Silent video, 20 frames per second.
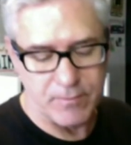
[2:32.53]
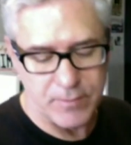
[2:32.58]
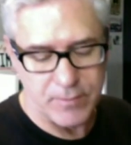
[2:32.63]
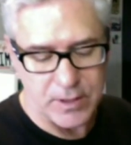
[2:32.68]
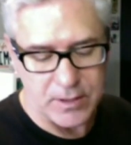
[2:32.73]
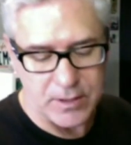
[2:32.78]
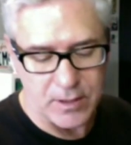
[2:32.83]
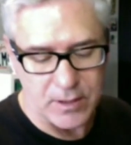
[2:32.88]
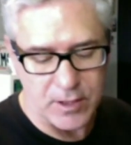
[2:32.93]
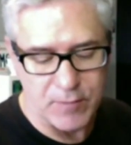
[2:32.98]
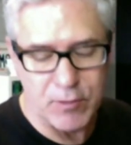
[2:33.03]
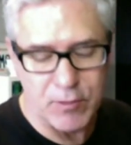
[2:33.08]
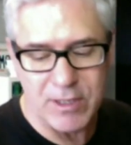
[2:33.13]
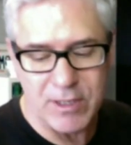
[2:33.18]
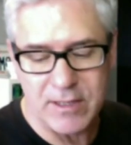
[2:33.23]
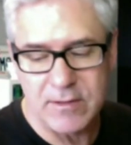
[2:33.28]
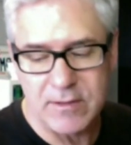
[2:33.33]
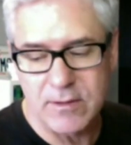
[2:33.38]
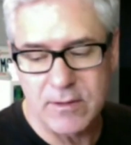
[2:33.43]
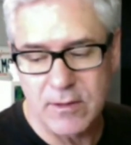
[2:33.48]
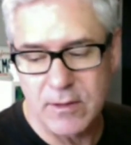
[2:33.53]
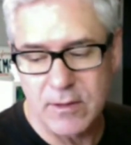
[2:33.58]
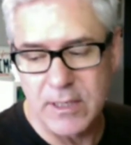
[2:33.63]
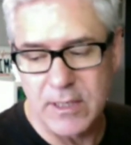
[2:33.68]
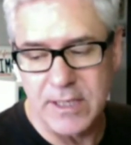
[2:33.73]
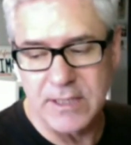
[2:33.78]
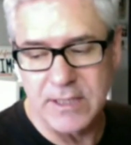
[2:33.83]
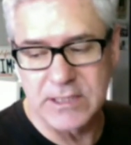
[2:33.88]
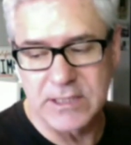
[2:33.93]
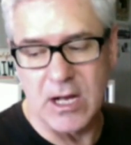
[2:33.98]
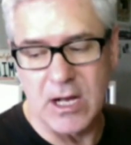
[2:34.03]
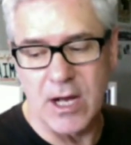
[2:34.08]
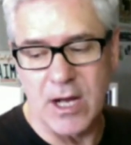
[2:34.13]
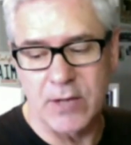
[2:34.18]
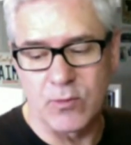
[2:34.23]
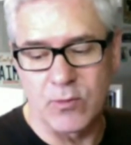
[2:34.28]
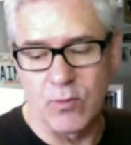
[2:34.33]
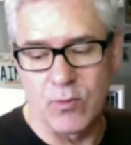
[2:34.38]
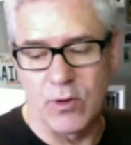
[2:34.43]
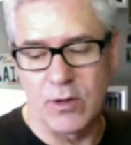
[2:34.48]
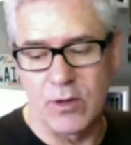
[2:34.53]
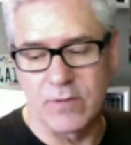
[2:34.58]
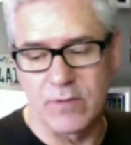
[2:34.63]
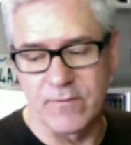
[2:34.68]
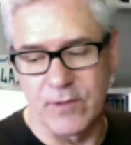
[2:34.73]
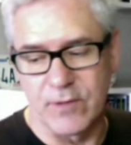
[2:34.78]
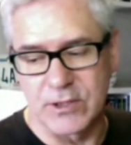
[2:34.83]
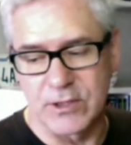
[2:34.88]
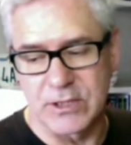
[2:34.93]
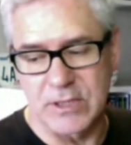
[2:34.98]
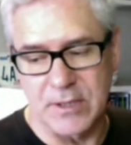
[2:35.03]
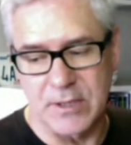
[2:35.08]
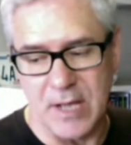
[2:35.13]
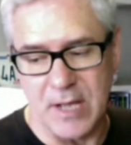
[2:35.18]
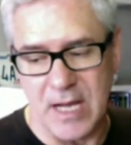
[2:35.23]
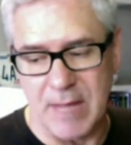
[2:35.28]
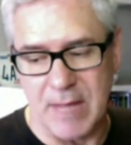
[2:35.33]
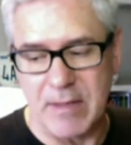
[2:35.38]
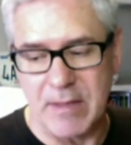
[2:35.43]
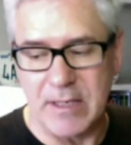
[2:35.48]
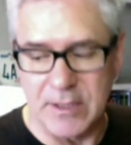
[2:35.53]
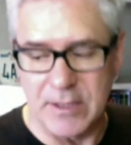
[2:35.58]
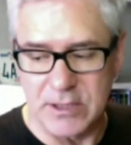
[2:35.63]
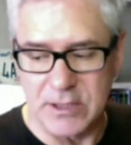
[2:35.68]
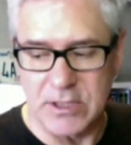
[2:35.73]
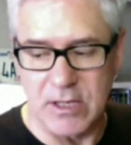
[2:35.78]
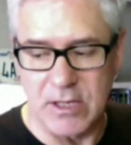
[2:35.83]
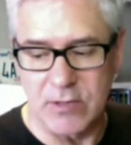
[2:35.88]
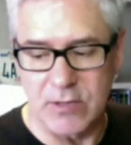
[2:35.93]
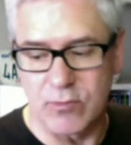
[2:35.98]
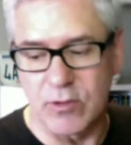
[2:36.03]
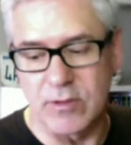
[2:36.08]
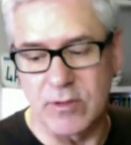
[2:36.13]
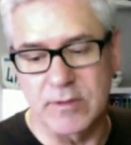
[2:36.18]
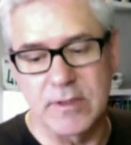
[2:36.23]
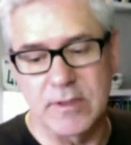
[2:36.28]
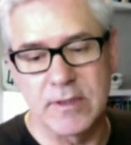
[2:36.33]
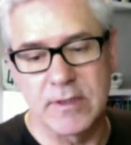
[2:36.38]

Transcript: the deliberately designed world versus the dynamically designed world.